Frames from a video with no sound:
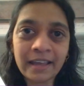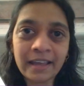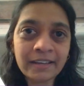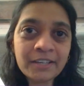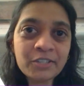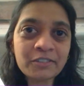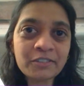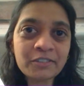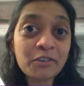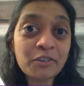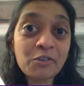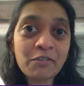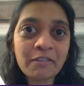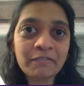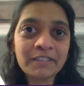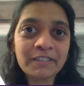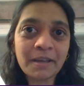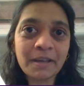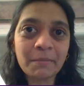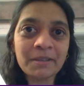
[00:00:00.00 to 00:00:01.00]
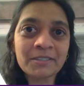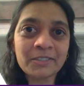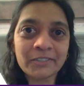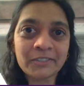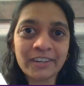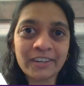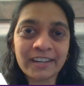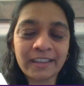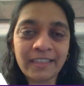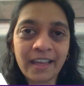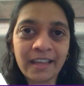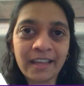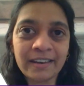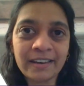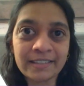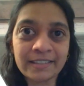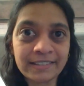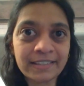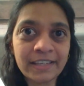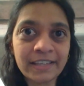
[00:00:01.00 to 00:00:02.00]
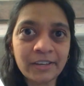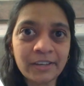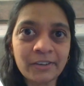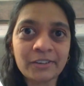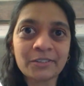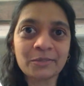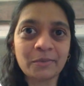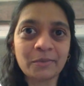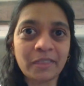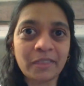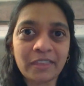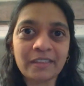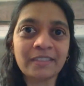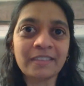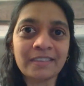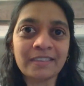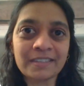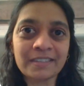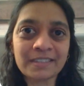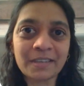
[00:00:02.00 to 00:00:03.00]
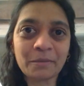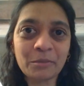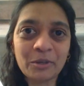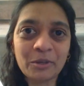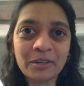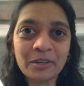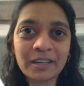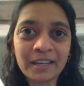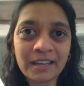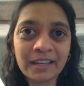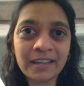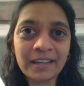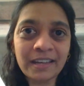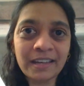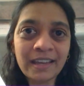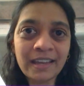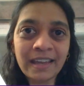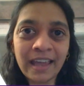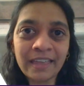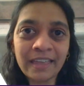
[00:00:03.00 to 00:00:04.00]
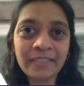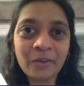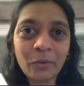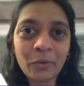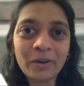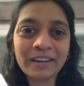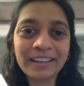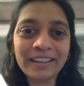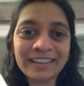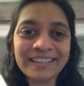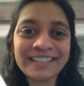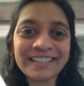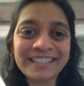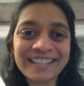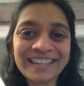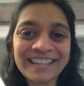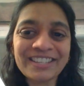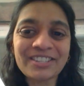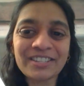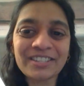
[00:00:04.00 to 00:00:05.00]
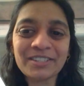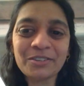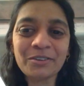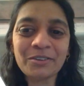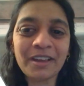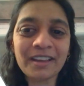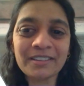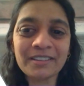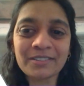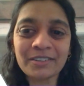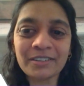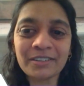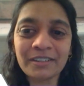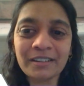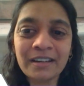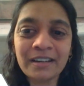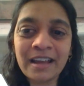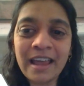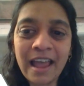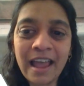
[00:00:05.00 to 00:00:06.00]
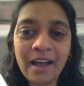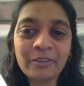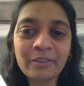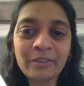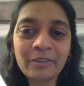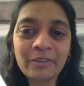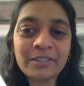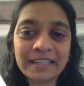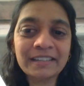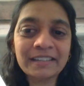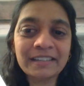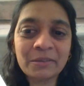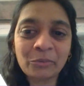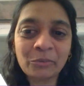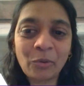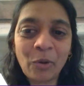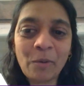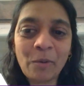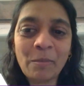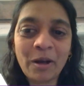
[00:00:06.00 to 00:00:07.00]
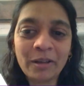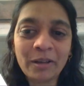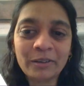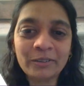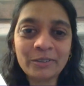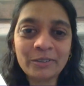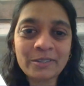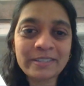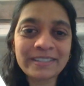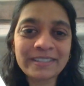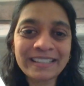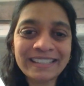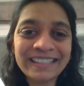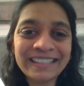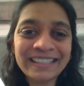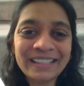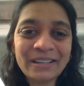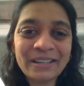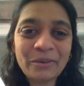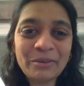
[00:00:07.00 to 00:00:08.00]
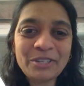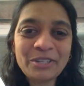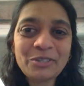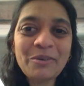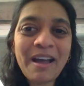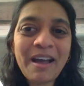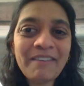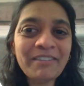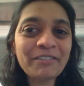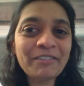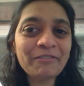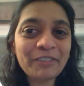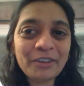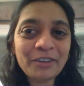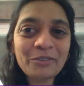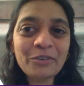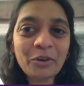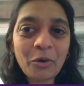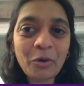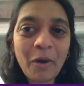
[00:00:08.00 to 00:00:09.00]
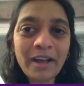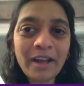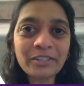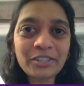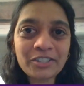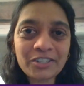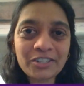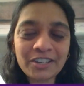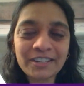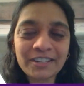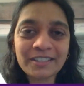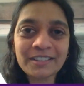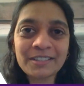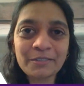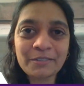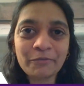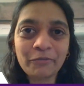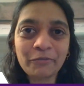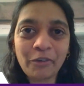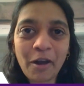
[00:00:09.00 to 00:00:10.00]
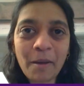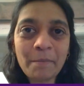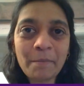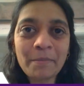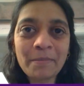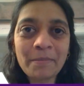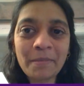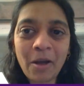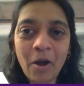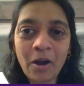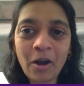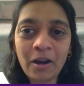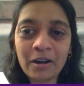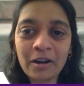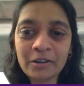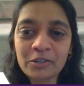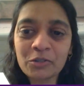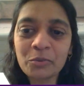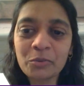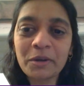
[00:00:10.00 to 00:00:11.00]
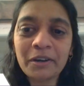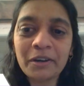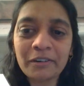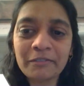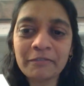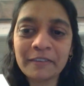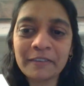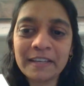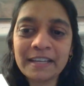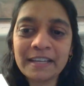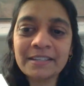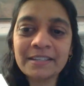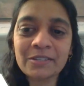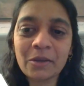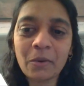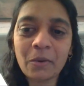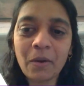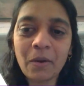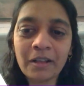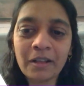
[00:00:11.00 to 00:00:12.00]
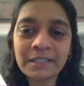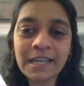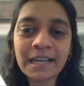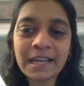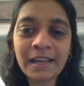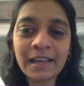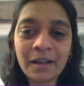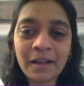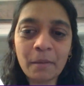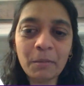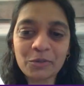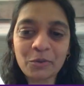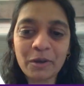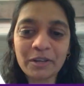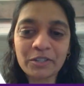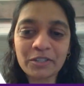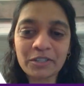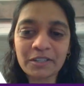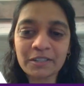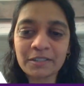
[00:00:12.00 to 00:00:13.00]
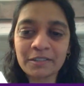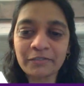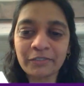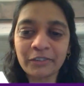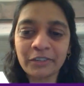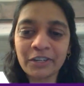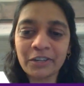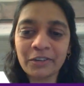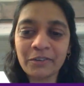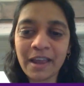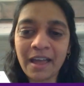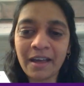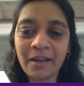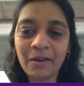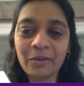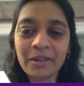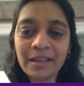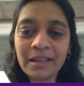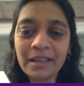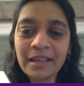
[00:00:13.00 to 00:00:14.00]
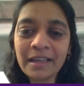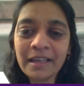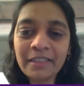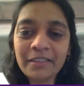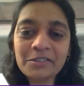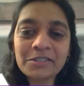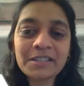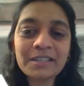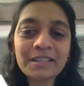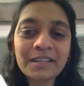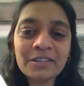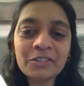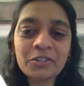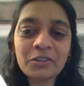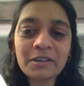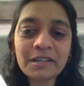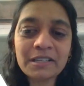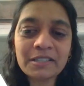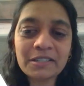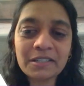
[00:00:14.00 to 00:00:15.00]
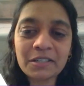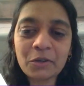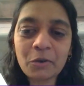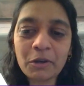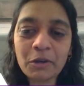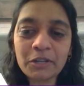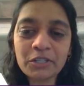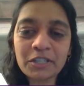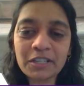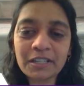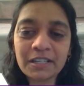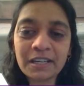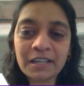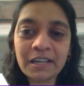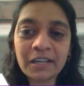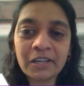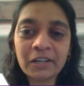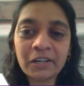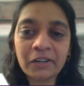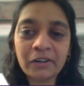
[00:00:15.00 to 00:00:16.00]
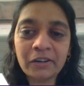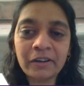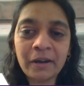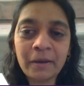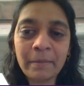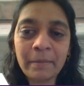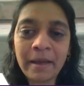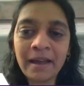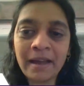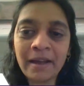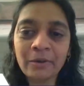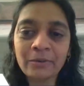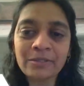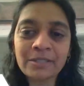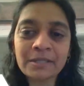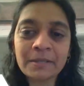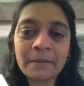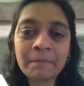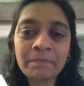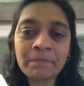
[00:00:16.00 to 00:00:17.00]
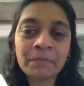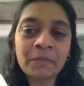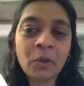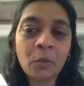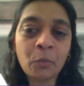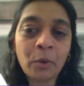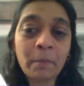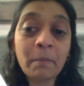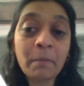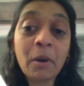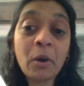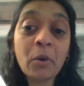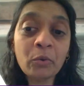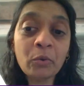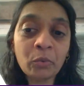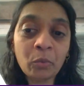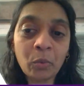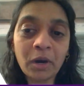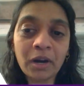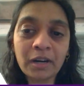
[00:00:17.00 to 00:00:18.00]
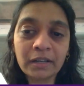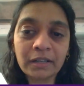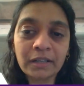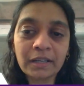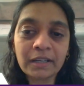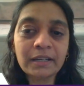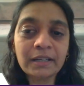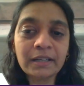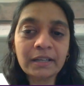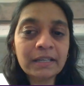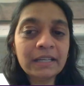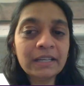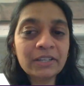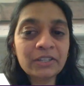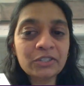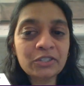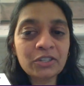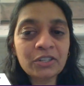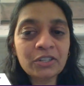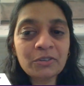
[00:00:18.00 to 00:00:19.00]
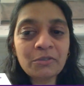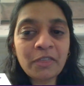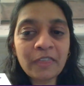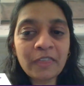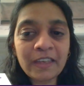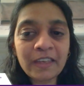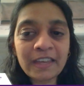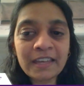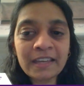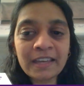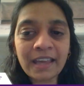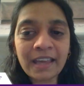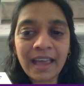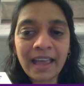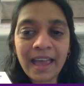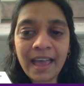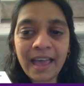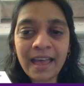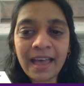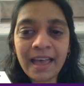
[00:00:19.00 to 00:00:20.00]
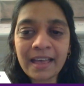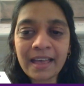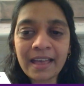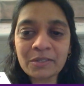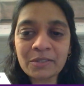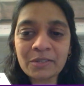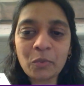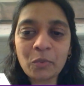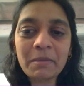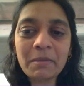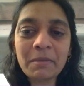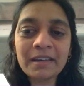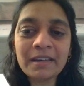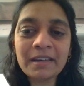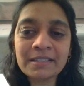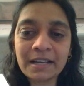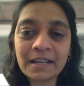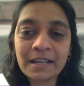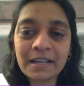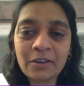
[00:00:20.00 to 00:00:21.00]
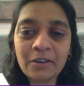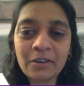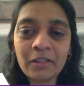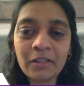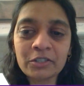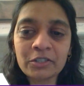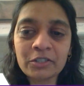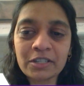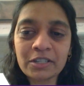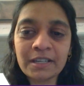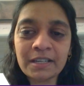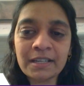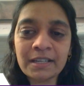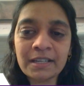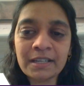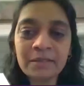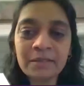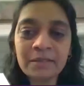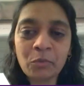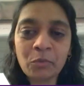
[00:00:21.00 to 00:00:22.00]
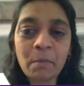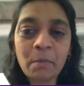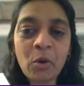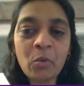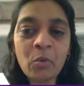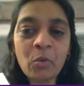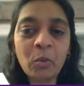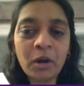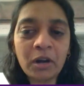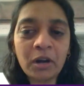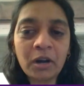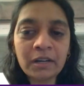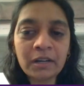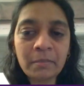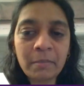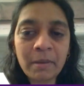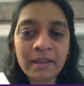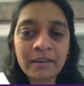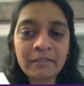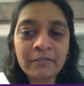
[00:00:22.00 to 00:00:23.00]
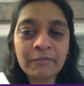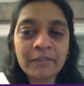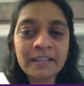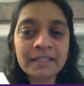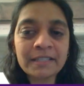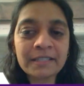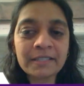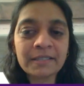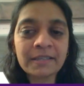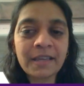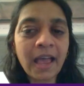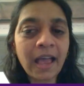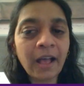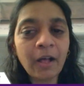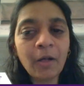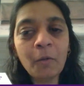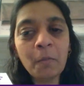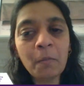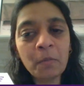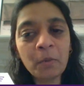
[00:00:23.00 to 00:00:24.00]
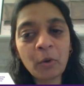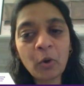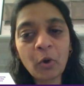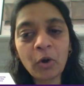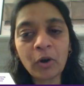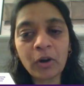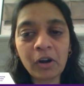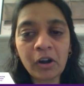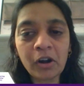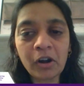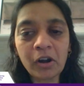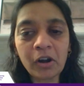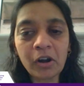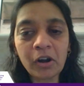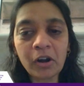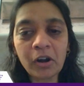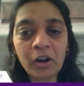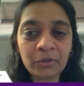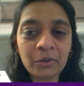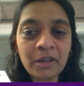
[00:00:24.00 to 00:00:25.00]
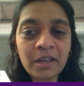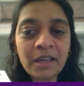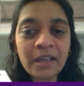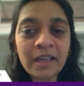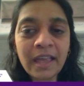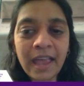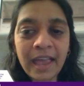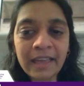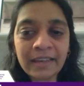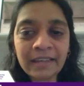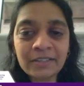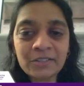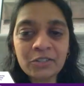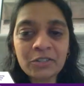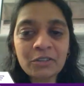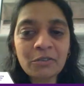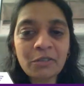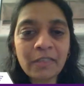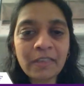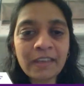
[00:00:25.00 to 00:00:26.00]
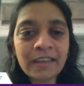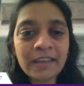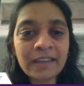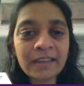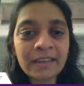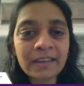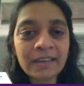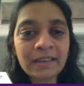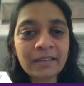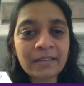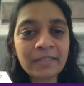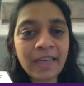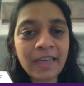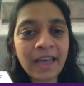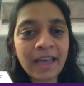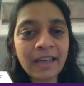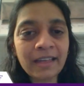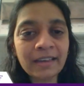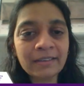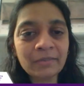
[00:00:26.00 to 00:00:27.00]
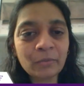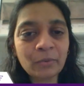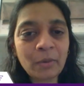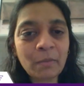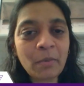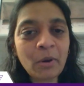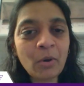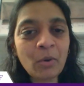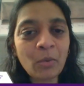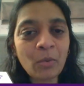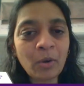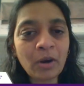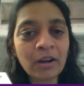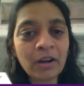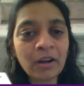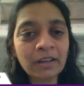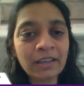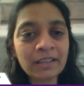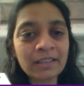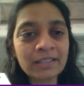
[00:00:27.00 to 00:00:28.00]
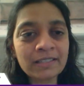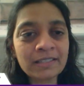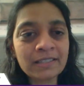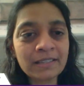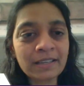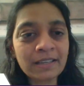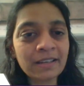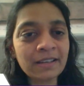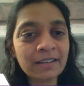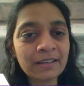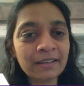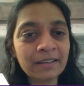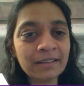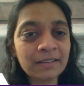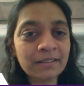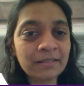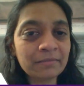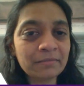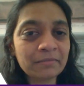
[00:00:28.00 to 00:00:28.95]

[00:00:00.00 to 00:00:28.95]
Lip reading: each of you have demonstrated that as leaders within this community and the organization. You guys are outstanding role models. We do have a few questions from our Twitter feed, so I'll take a couple of questions for you now. There's an interesting question here about remote work. Do you think, as women in technology, remote work benefits help or hurt you? And do you think that remote work is a